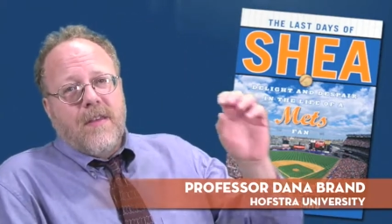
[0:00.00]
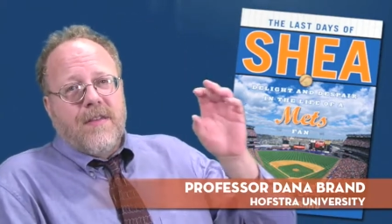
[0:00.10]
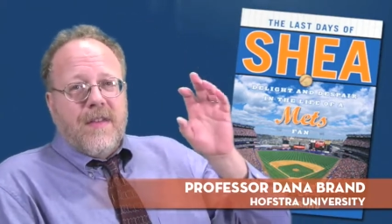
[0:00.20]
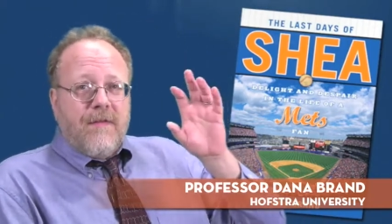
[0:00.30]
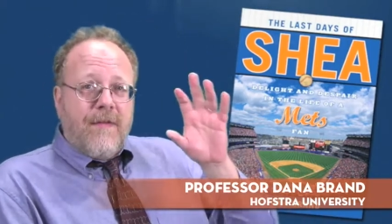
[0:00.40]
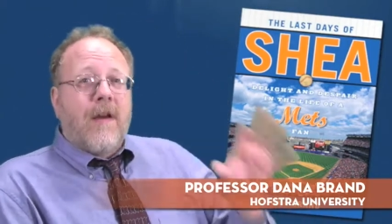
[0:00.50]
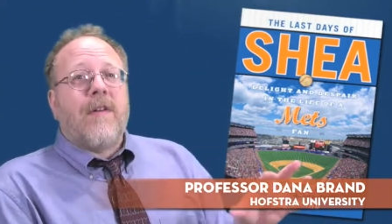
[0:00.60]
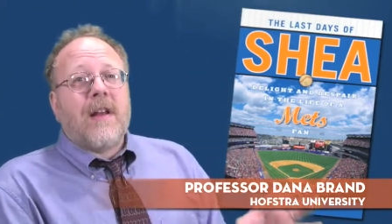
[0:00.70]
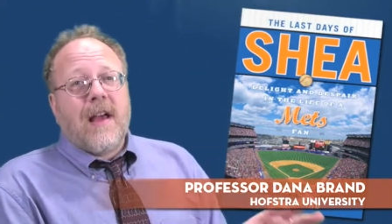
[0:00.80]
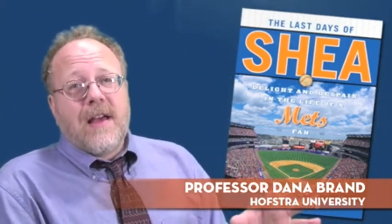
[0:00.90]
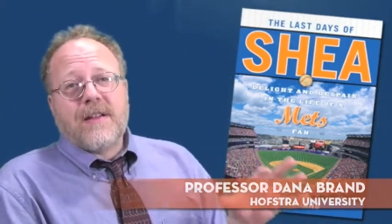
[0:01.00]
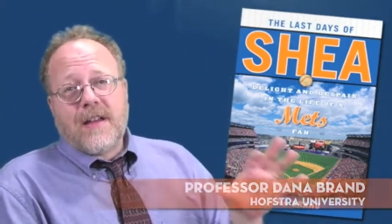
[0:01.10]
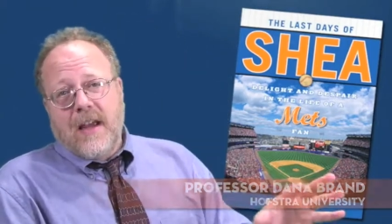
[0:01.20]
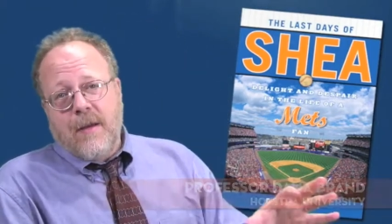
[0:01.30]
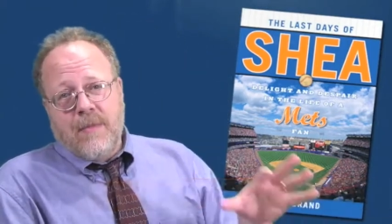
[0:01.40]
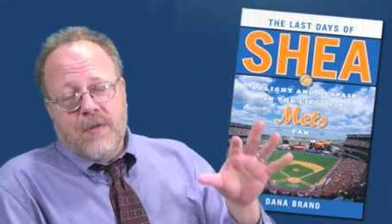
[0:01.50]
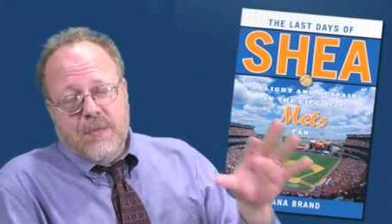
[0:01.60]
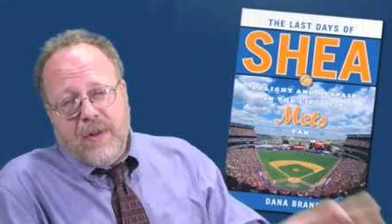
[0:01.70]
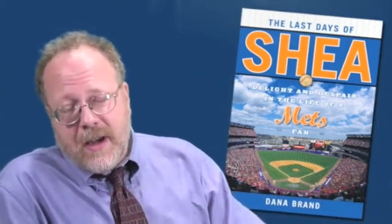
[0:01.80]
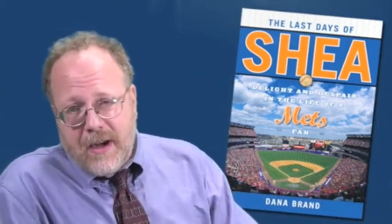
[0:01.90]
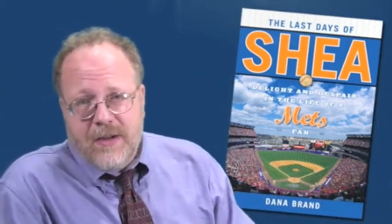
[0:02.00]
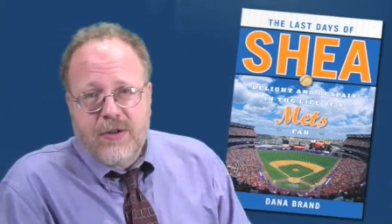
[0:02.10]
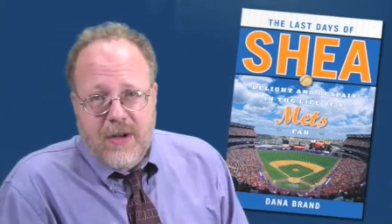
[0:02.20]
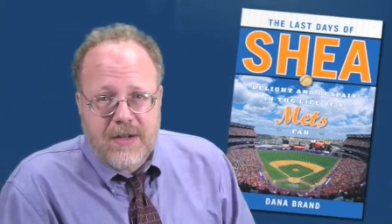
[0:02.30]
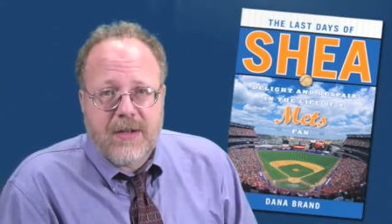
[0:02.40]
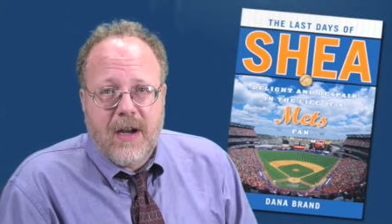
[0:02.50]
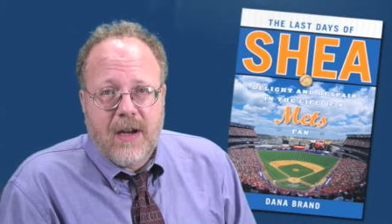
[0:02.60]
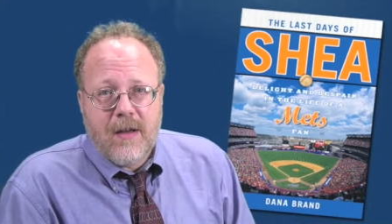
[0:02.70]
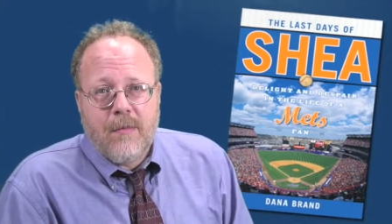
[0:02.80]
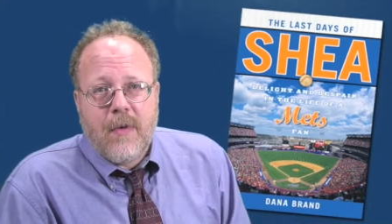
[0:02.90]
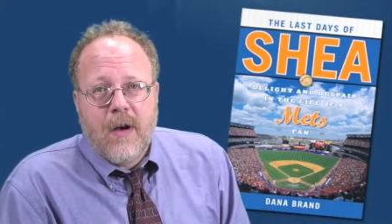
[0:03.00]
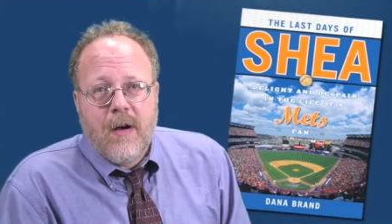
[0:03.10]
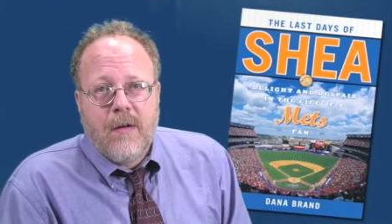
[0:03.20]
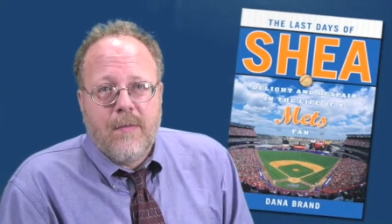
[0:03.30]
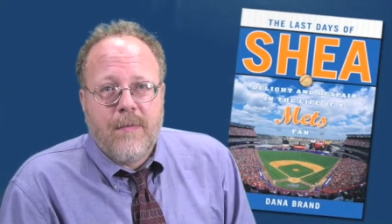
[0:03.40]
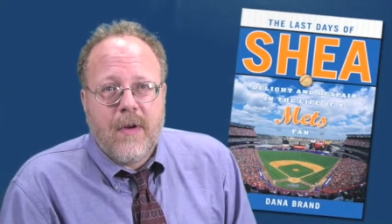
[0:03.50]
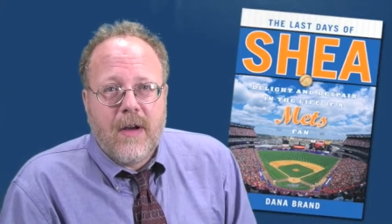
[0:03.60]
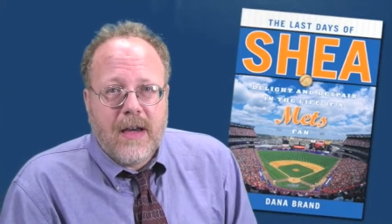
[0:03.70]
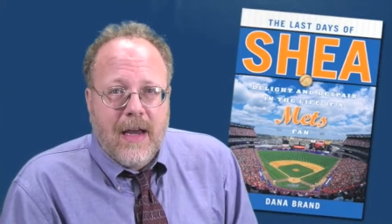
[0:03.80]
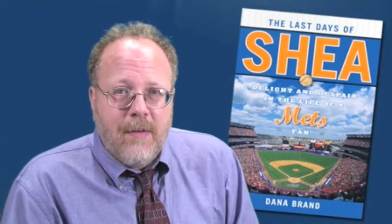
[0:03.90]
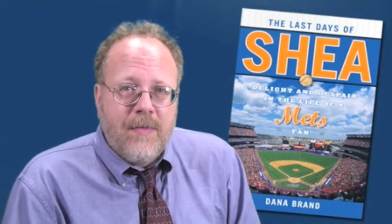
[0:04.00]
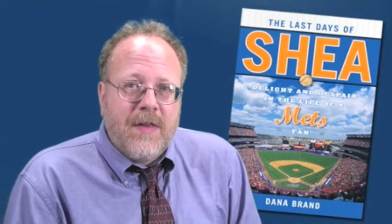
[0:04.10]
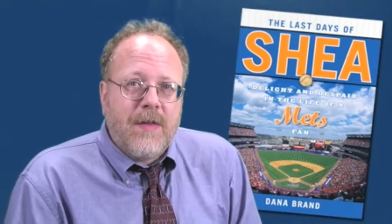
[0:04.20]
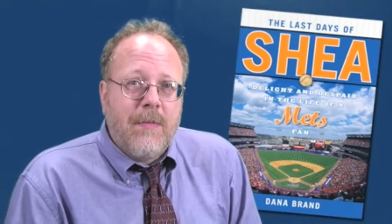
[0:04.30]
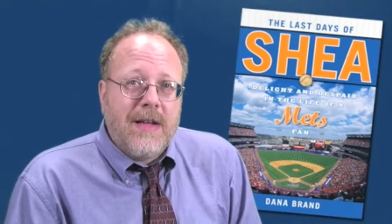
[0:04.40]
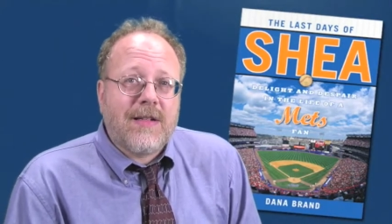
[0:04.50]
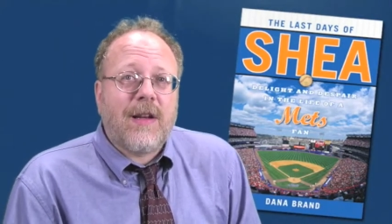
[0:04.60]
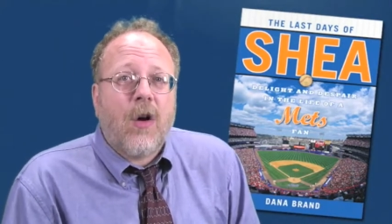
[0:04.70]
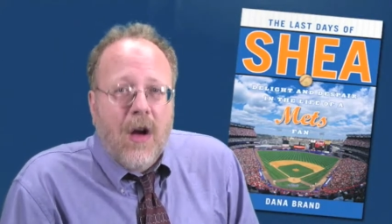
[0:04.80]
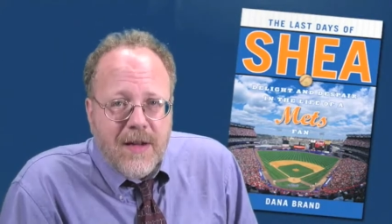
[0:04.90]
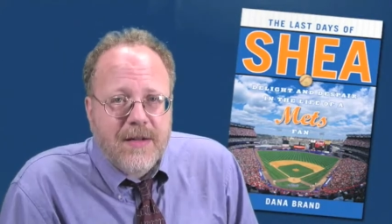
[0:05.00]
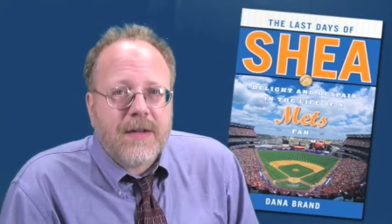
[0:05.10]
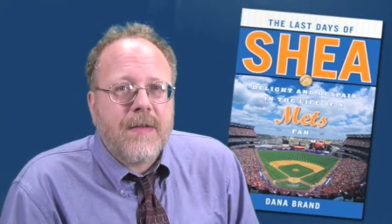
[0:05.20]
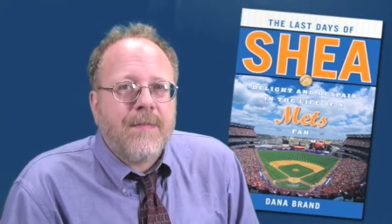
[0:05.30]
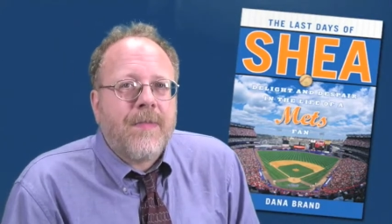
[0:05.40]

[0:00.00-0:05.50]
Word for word: the very last game that was played at Shea Stadium, um, a game that the Mets lost.